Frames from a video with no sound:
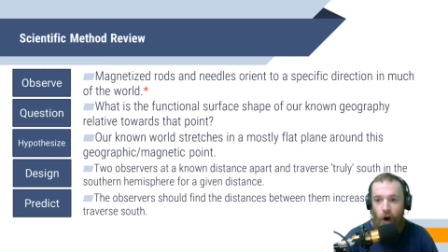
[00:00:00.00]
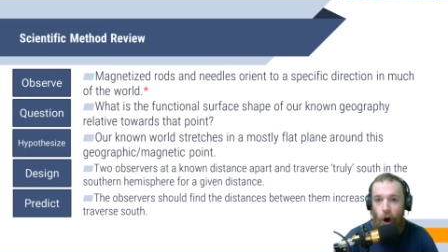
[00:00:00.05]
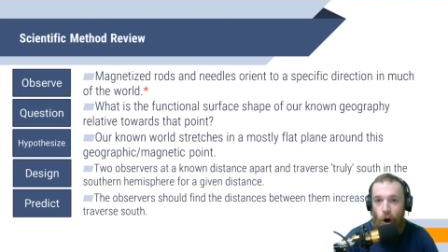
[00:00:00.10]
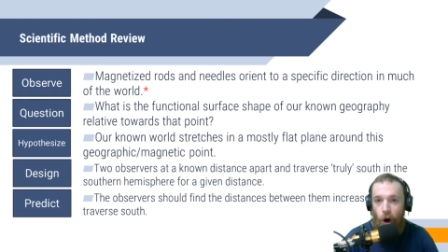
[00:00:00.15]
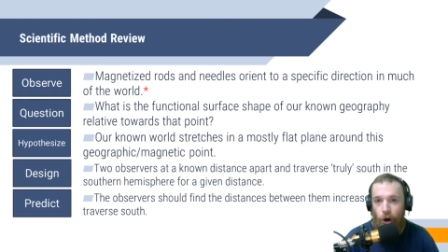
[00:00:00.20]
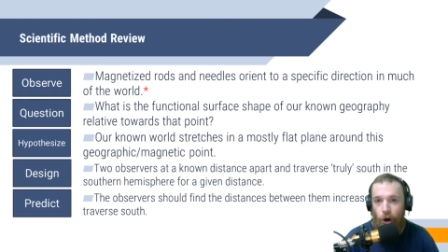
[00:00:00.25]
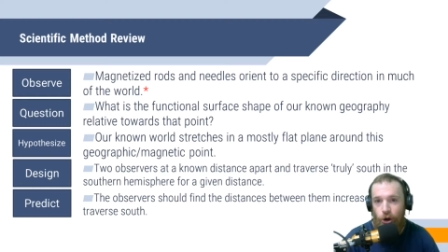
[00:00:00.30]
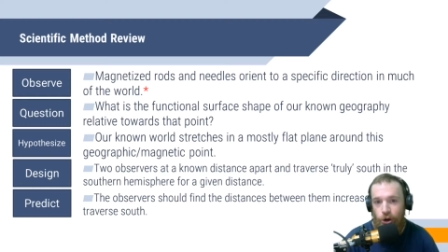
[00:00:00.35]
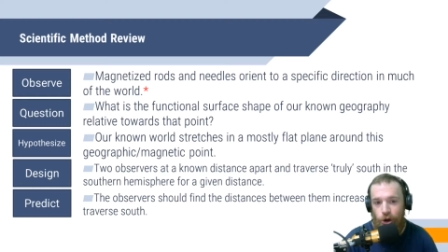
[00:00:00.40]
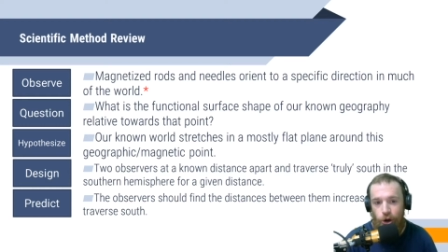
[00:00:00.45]

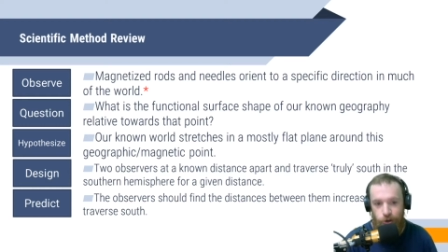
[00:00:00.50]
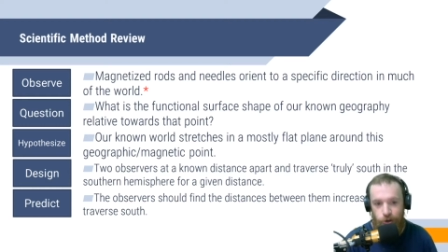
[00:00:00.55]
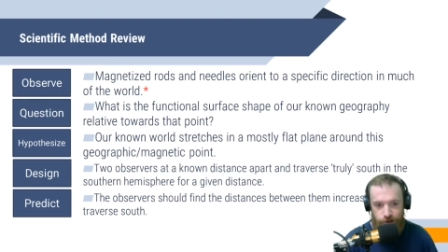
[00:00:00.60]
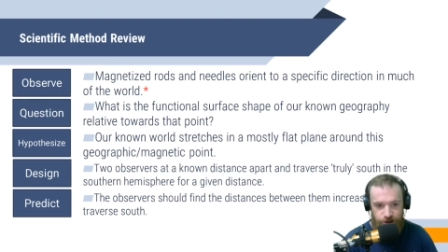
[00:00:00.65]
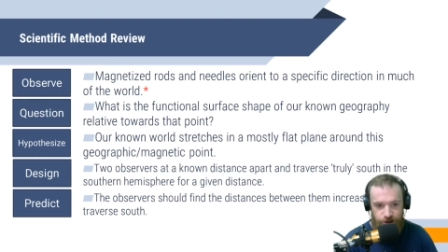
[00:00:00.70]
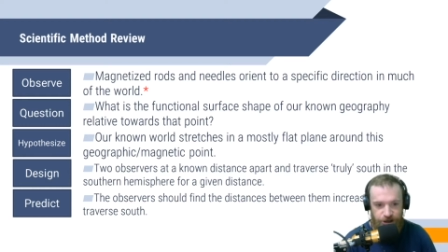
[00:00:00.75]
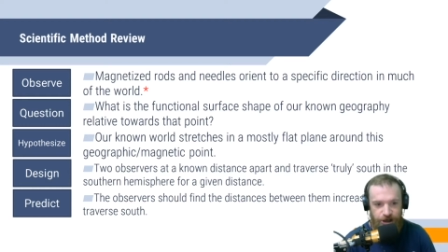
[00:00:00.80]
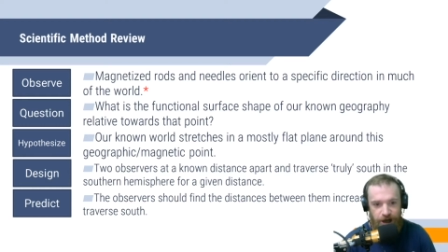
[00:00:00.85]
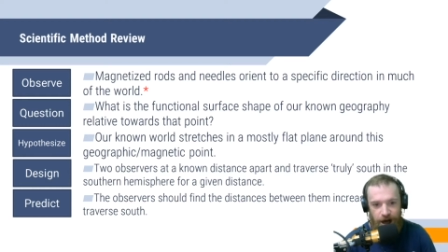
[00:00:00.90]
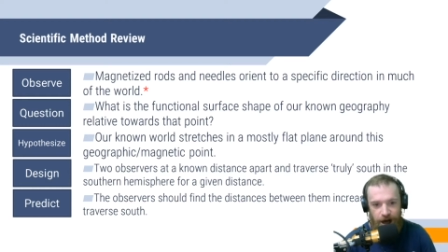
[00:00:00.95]
our known
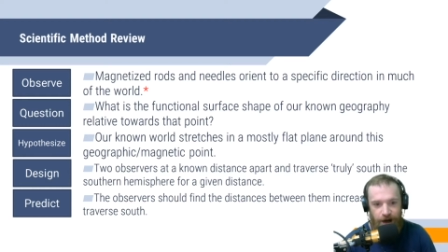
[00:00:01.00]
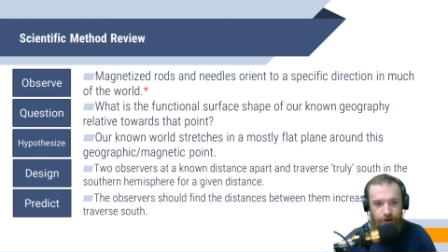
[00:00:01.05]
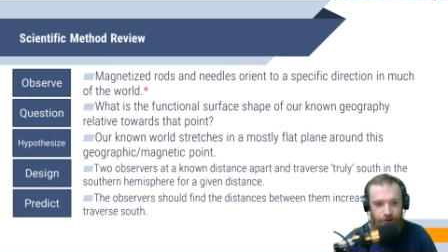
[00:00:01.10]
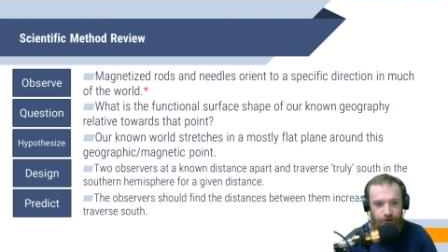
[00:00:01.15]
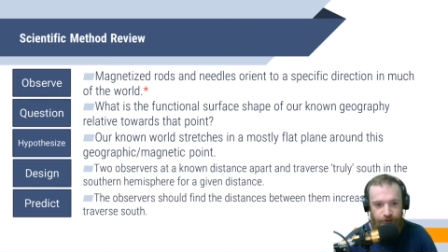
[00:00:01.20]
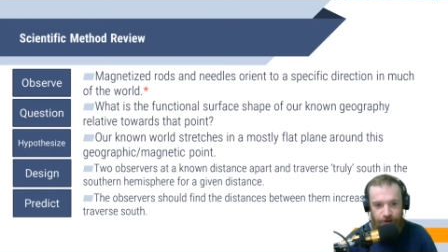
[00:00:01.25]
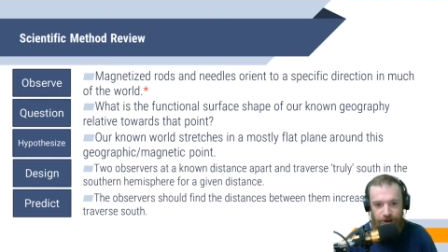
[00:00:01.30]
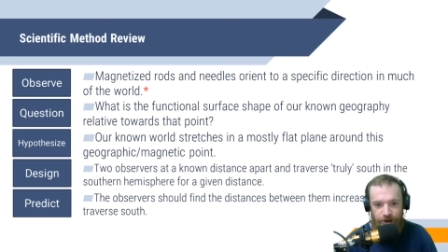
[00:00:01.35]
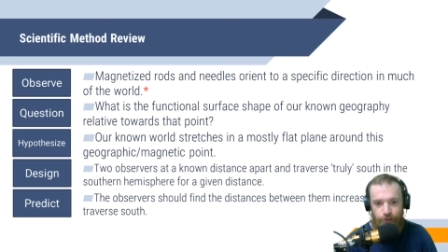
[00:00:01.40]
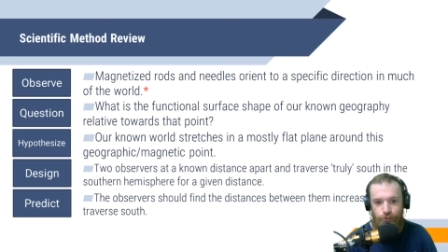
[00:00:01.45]

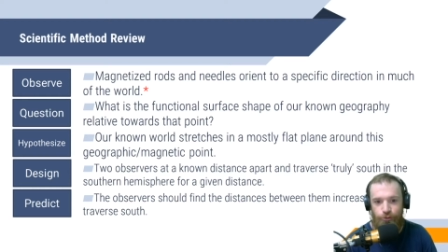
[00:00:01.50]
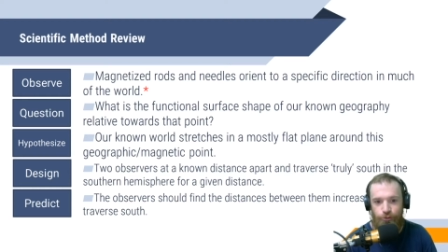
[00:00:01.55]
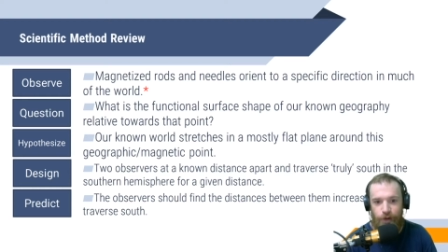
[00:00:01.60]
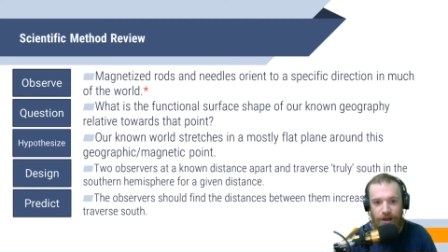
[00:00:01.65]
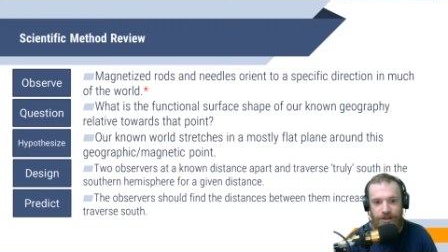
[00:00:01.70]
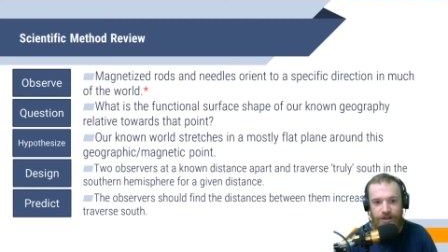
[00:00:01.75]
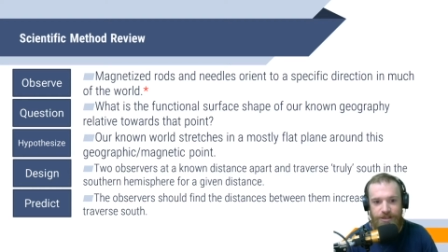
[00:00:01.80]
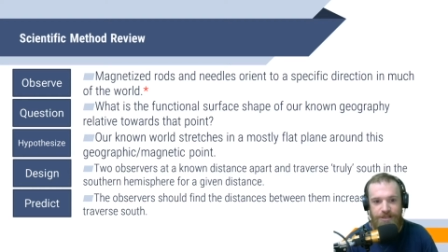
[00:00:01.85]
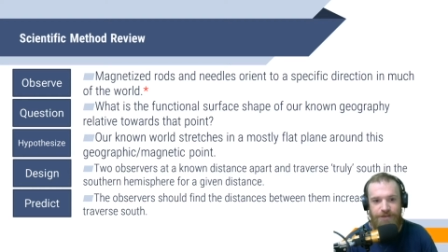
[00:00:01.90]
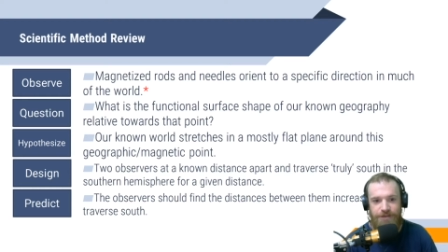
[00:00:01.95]
geography
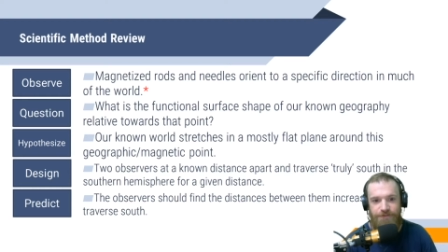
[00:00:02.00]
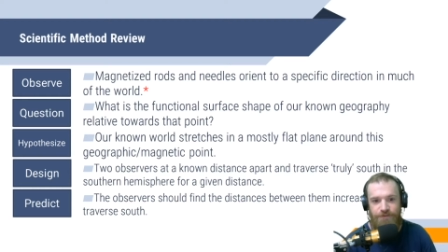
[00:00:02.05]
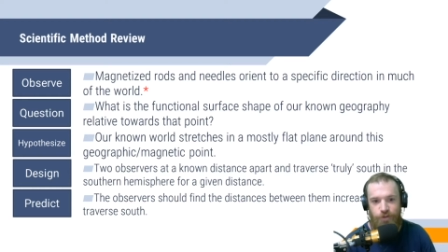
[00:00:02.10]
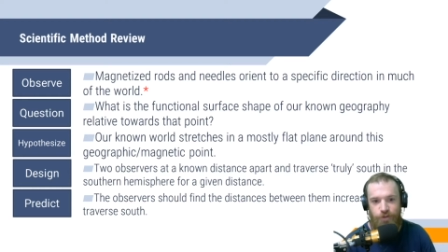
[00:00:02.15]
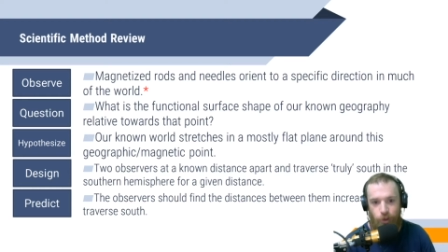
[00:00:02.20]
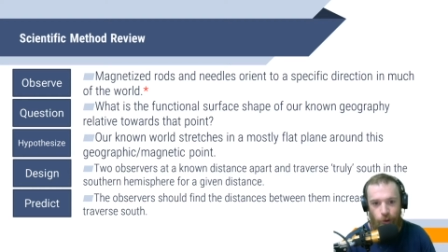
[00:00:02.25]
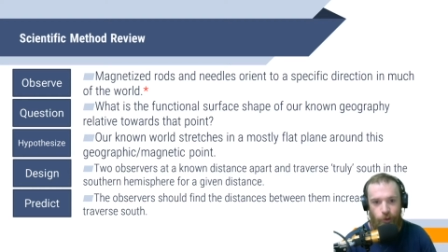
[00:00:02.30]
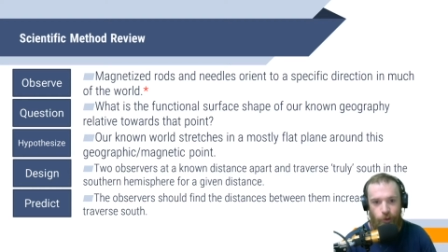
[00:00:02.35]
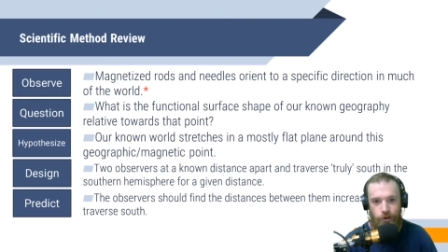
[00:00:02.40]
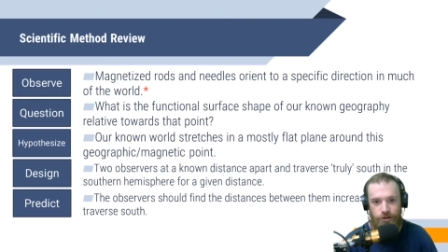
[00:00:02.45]
relative
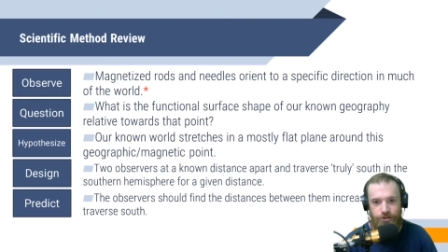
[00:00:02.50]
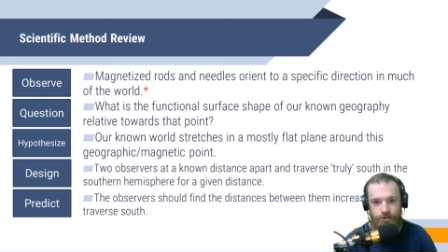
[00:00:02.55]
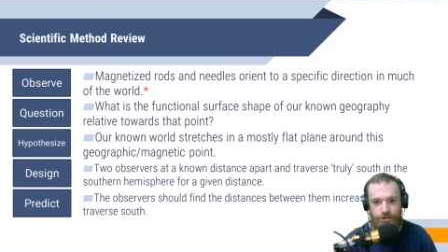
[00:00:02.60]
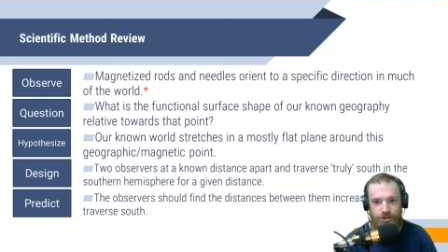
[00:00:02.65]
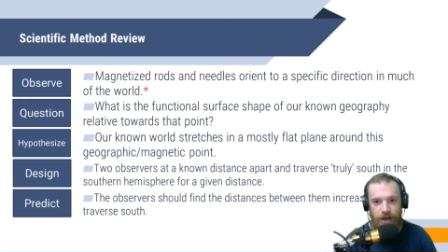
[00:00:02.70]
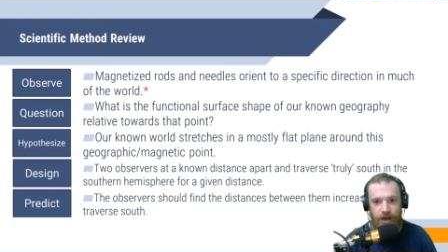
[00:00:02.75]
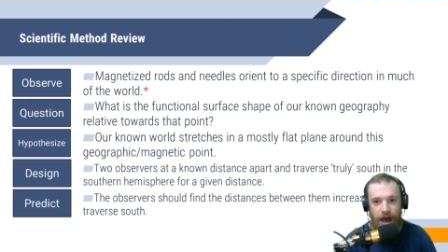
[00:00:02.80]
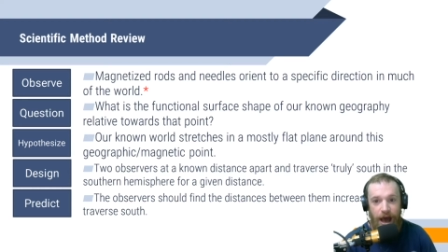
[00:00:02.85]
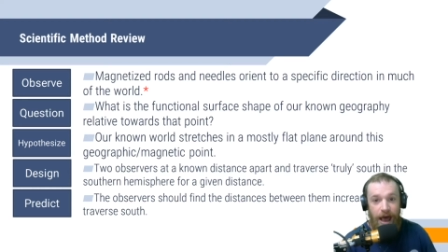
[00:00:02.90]
towards